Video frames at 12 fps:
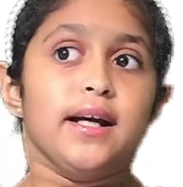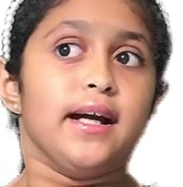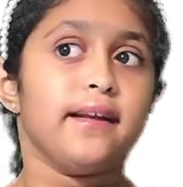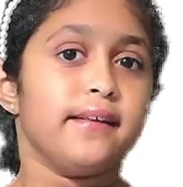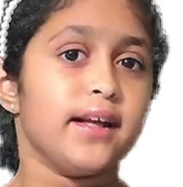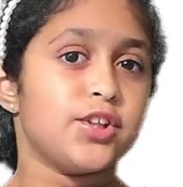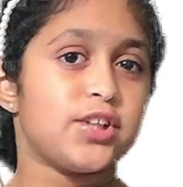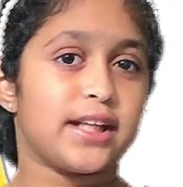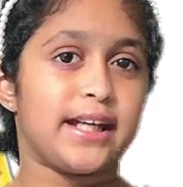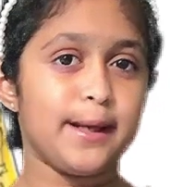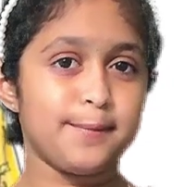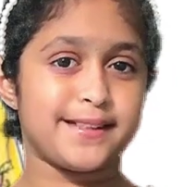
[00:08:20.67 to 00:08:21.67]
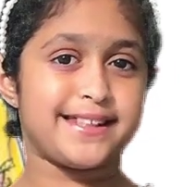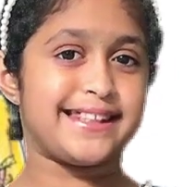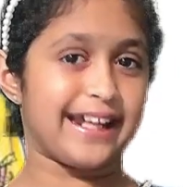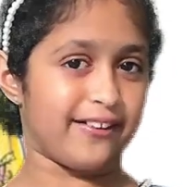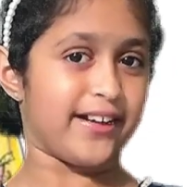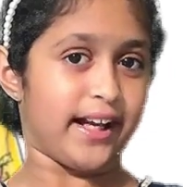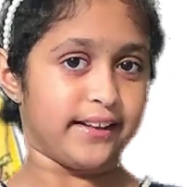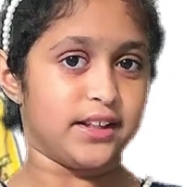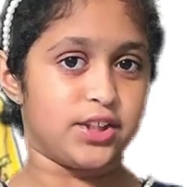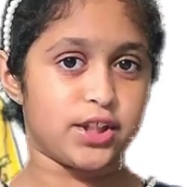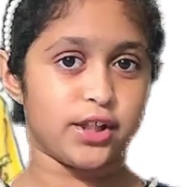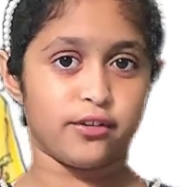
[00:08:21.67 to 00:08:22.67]
And then she keeps staring at
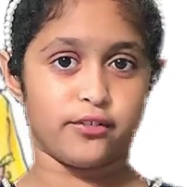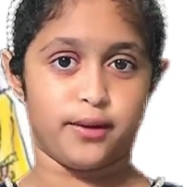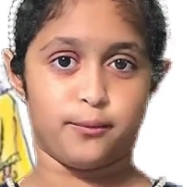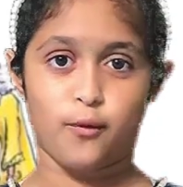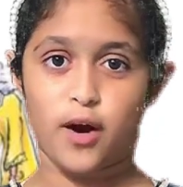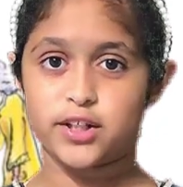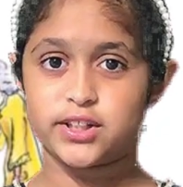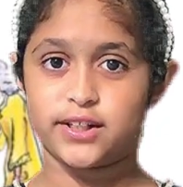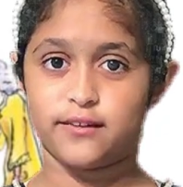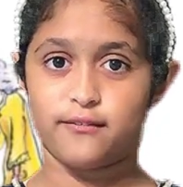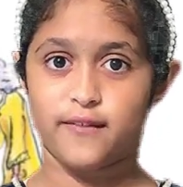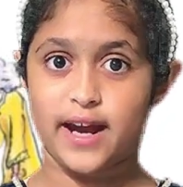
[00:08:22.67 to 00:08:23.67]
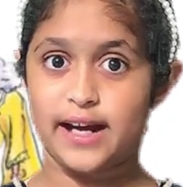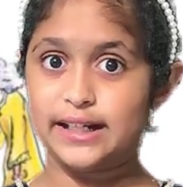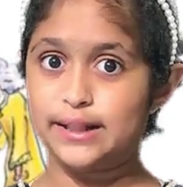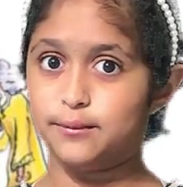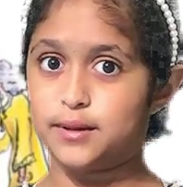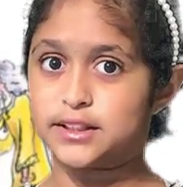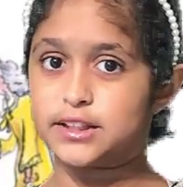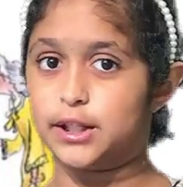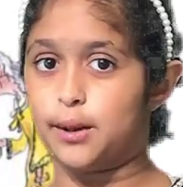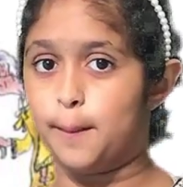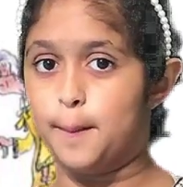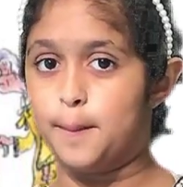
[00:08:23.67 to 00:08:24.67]
the children, watching if anyone's
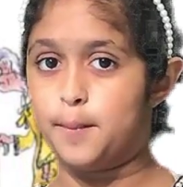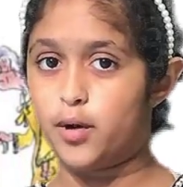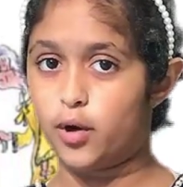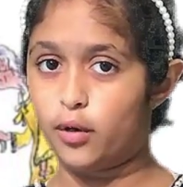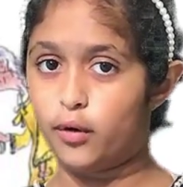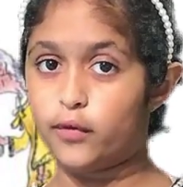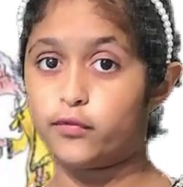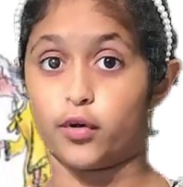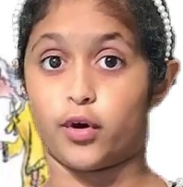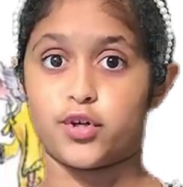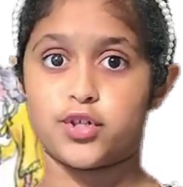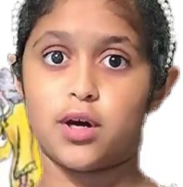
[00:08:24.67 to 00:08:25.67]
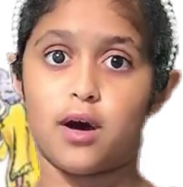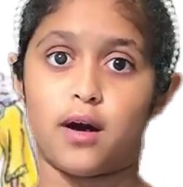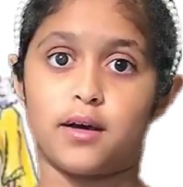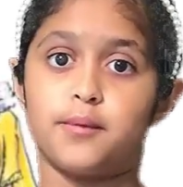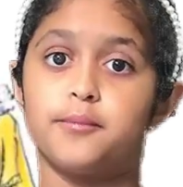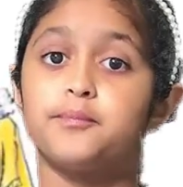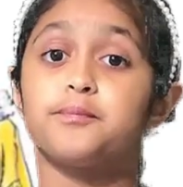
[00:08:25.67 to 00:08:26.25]
gonna move or talk.